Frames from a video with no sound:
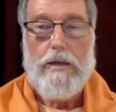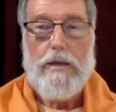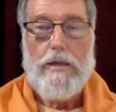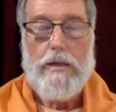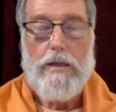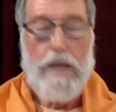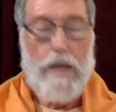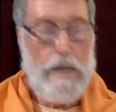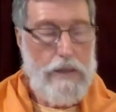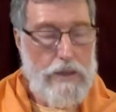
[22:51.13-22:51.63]

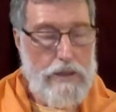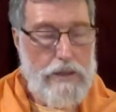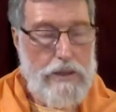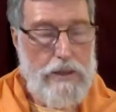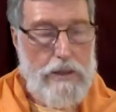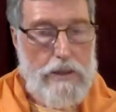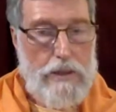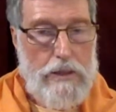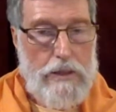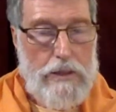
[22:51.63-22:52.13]
That
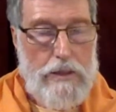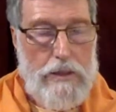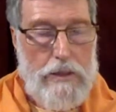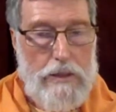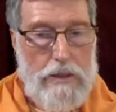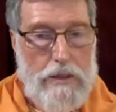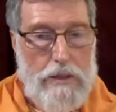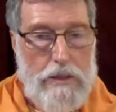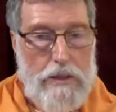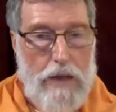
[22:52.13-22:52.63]
is
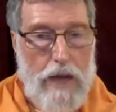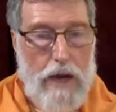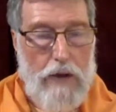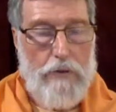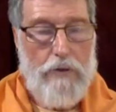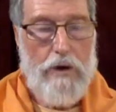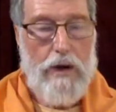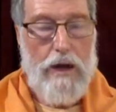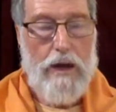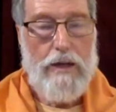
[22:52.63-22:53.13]

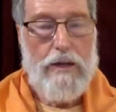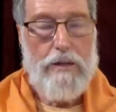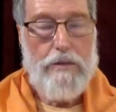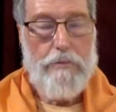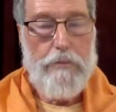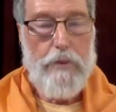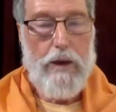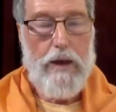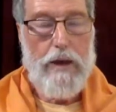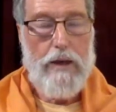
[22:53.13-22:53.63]
outlined
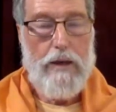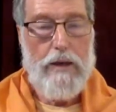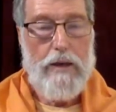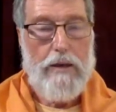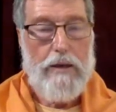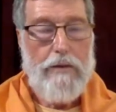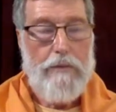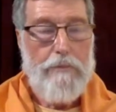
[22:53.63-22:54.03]
by